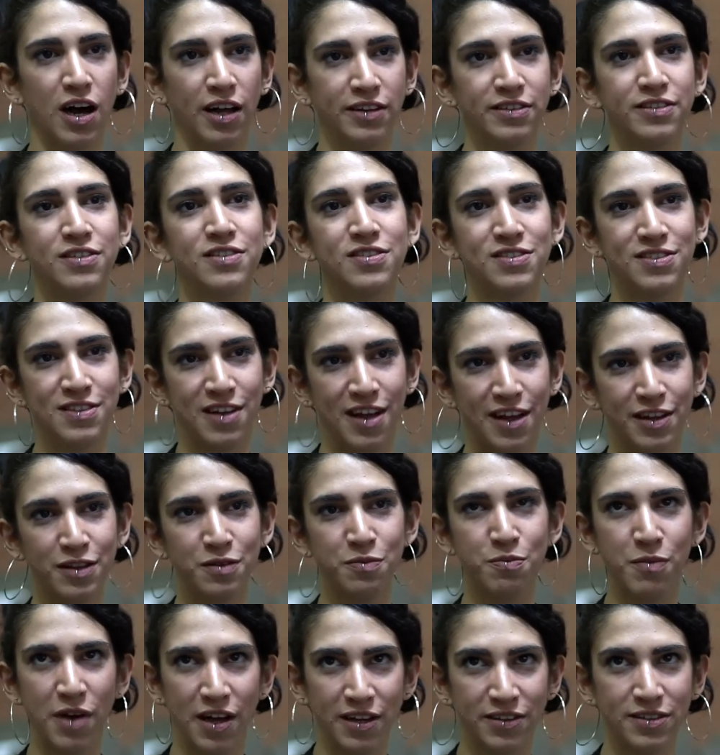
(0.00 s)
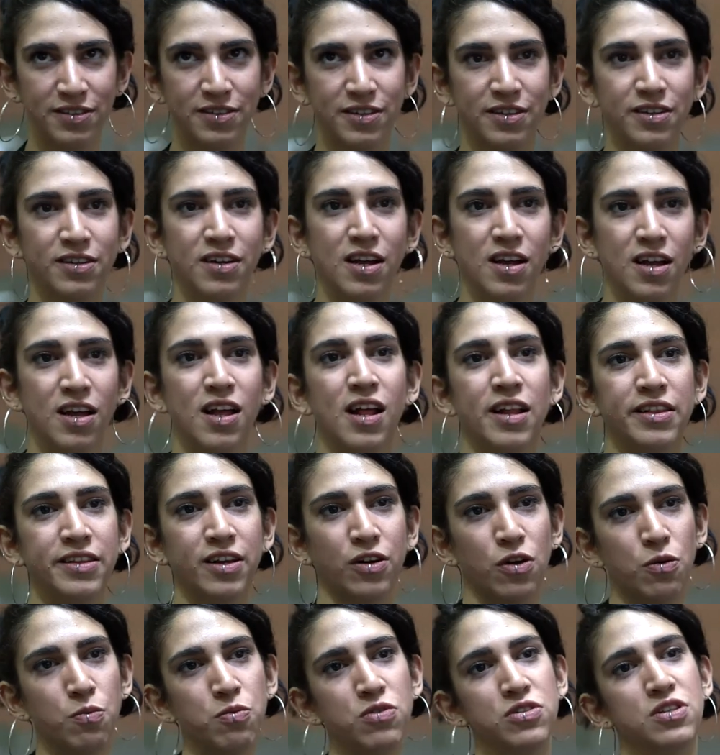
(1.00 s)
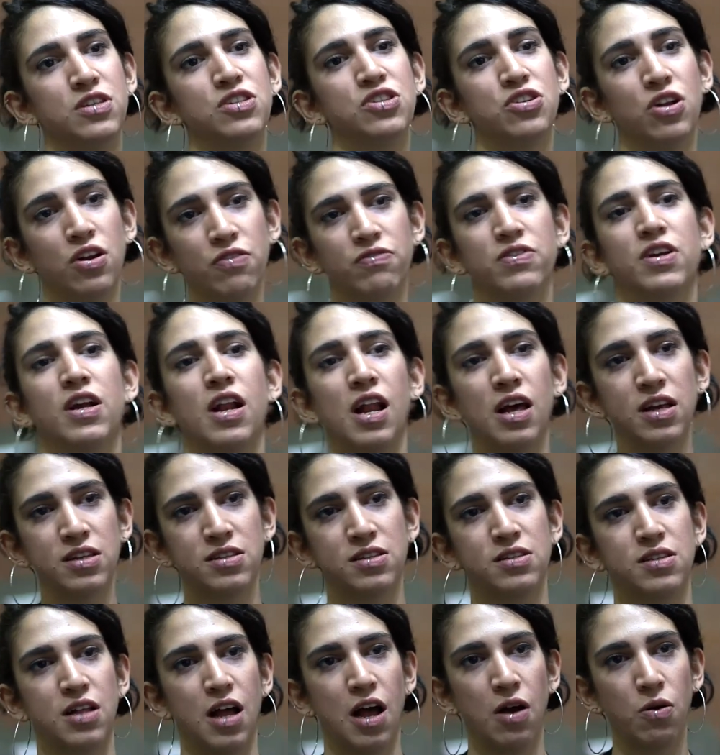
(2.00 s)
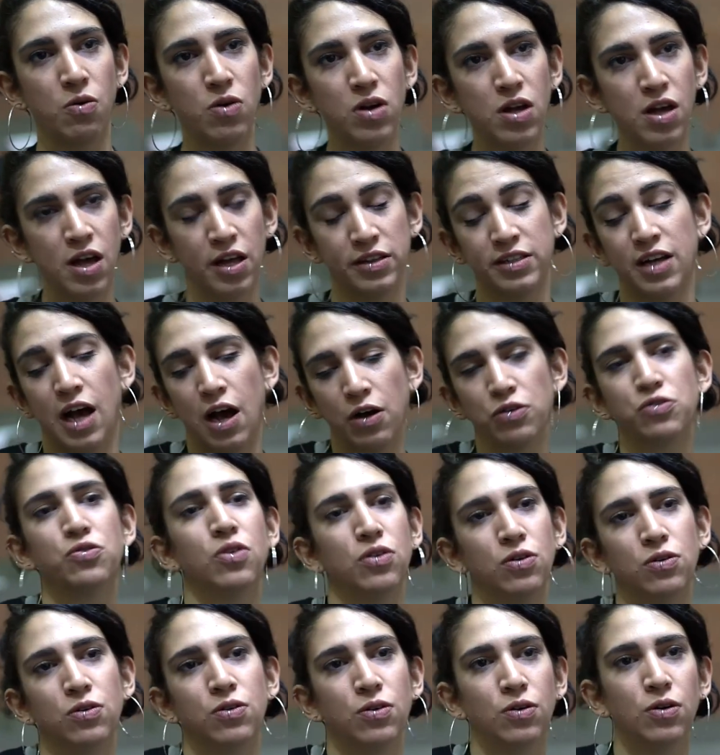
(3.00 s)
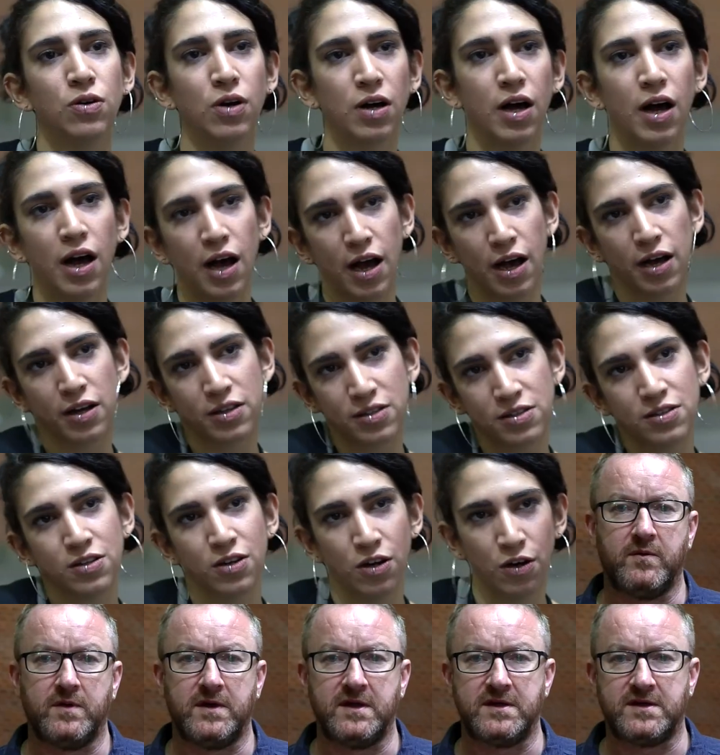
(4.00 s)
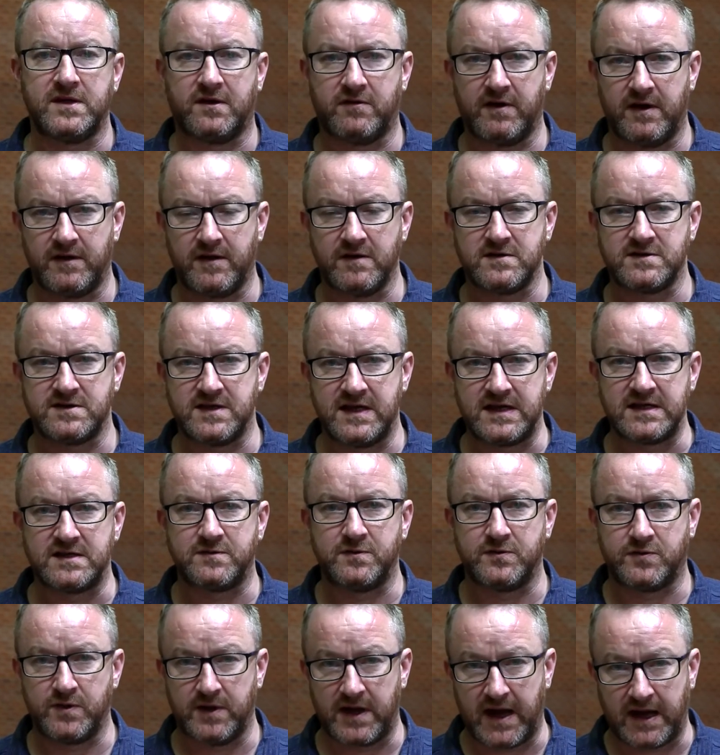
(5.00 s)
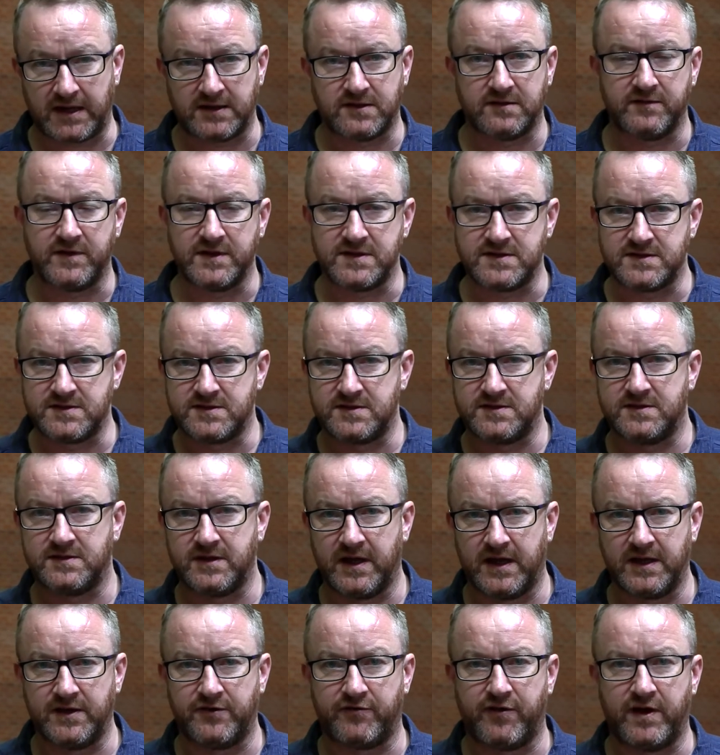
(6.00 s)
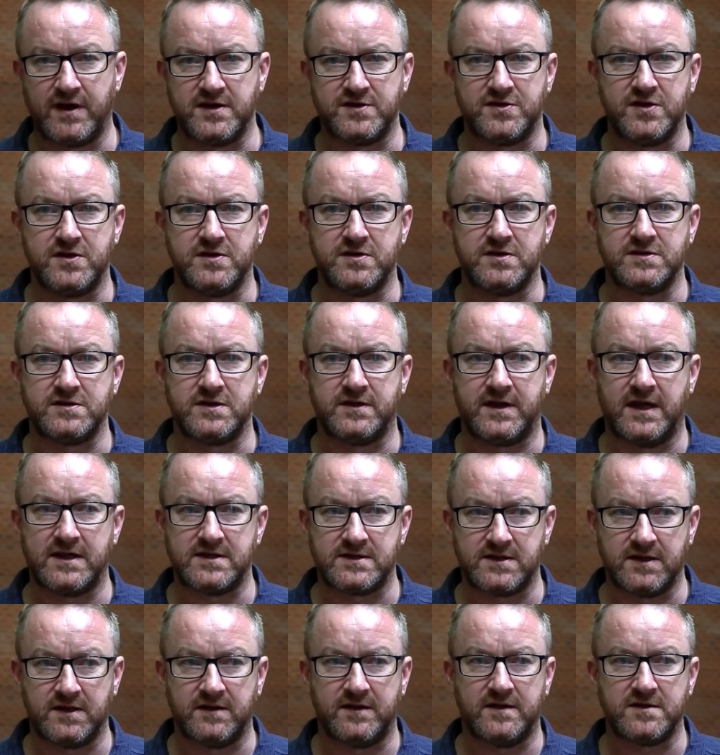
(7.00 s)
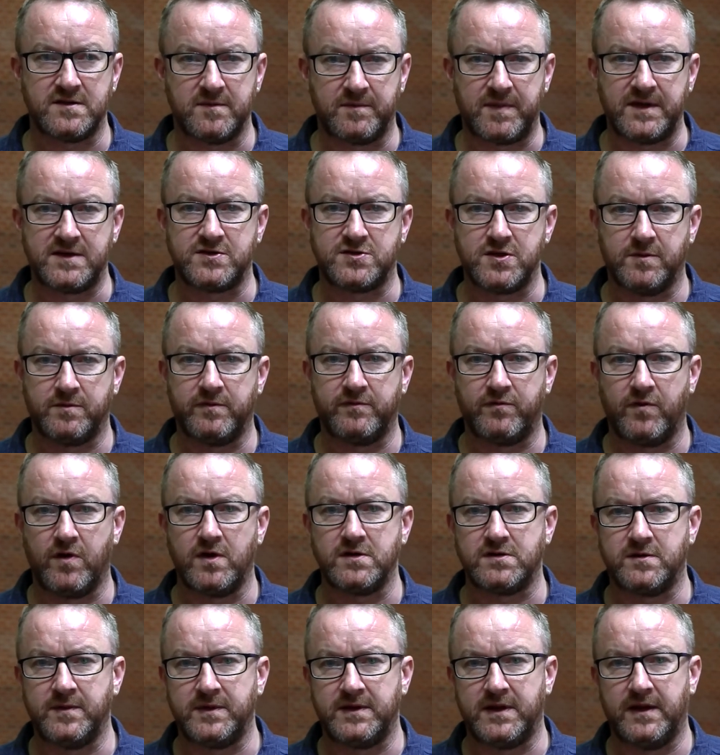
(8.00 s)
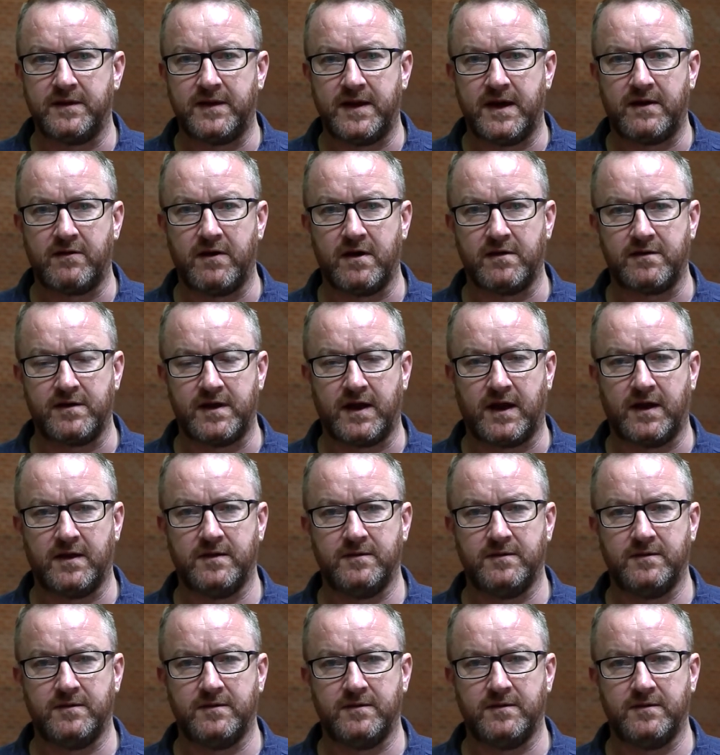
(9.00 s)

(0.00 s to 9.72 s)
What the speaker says: understand better the composition of the class now and how to act. We need to create those links between activists and trade unions, and there's a big job of work to be done there, I think.